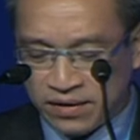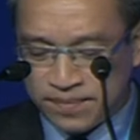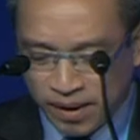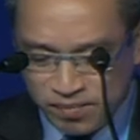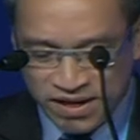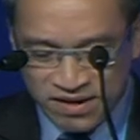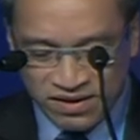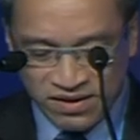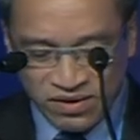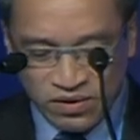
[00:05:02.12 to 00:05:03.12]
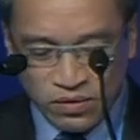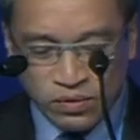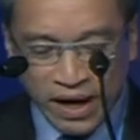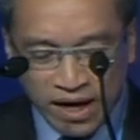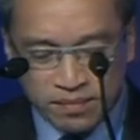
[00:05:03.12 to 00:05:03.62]
Republic
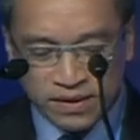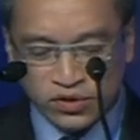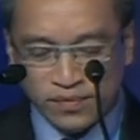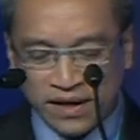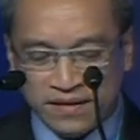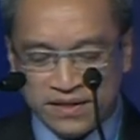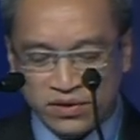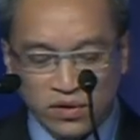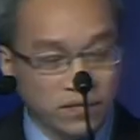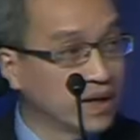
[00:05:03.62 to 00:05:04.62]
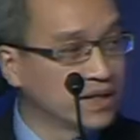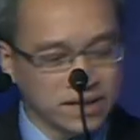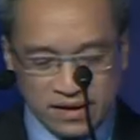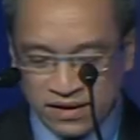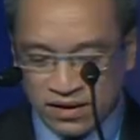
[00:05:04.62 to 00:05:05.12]
who helped to make this conference
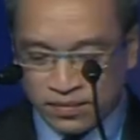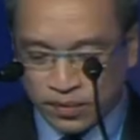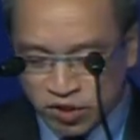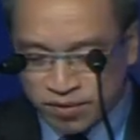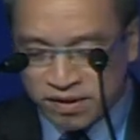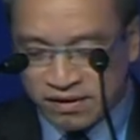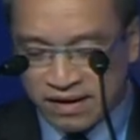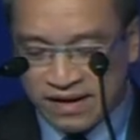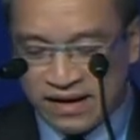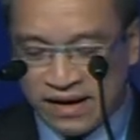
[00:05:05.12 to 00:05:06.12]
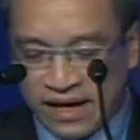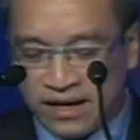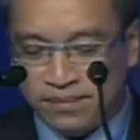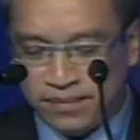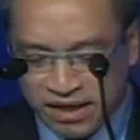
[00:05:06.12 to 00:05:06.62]
possible
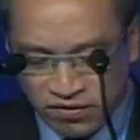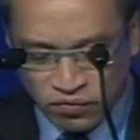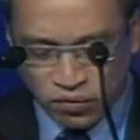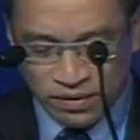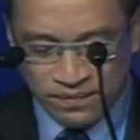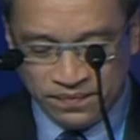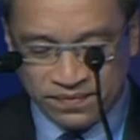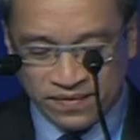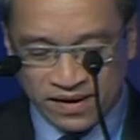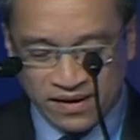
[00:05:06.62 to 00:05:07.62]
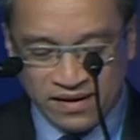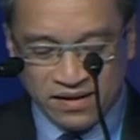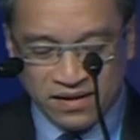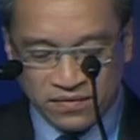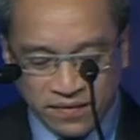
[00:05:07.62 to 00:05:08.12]
and meaningful.
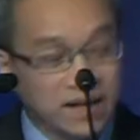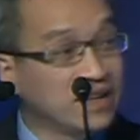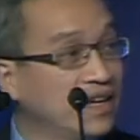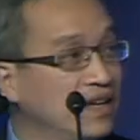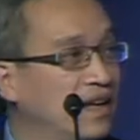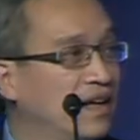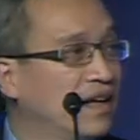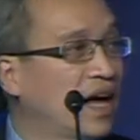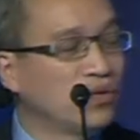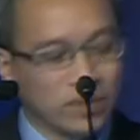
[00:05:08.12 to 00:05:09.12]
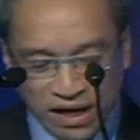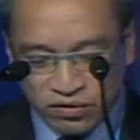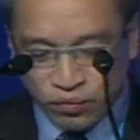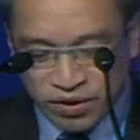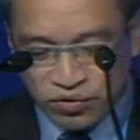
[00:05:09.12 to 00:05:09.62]
Finally, I would like
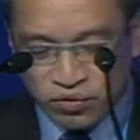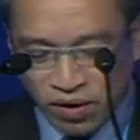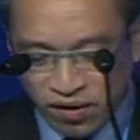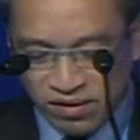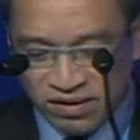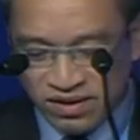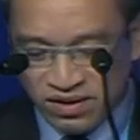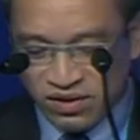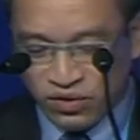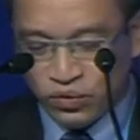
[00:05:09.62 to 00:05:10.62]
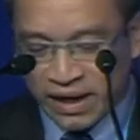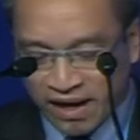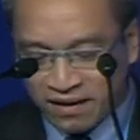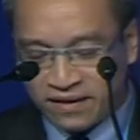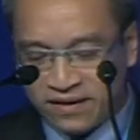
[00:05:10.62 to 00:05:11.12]
to wish you all good
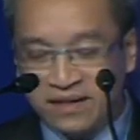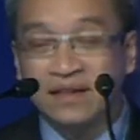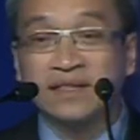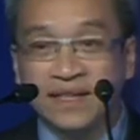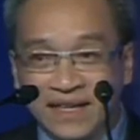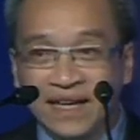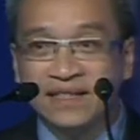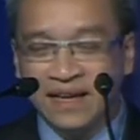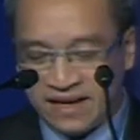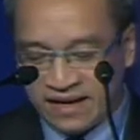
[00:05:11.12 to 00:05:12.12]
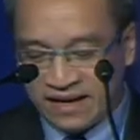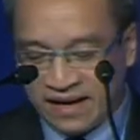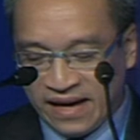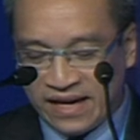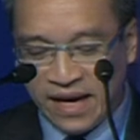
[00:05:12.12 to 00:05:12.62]
health, success,
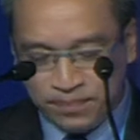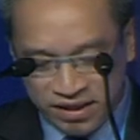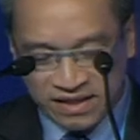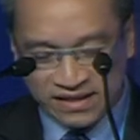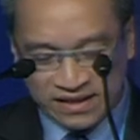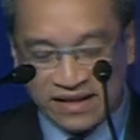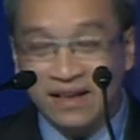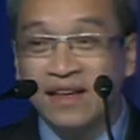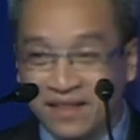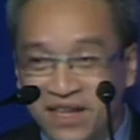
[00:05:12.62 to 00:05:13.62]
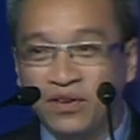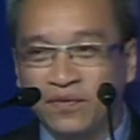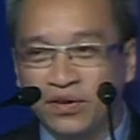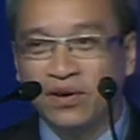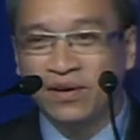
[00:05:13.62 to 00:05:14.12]
and happiness. Thank you
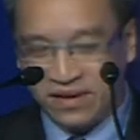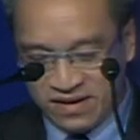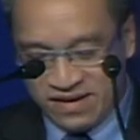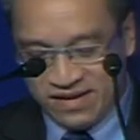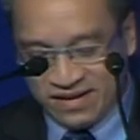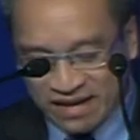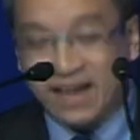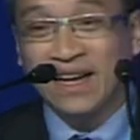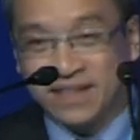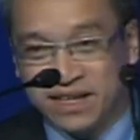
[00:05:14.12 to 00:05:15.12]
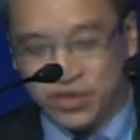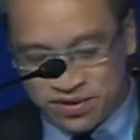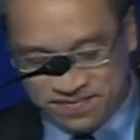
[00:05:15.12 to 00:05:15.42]
for your kind attention.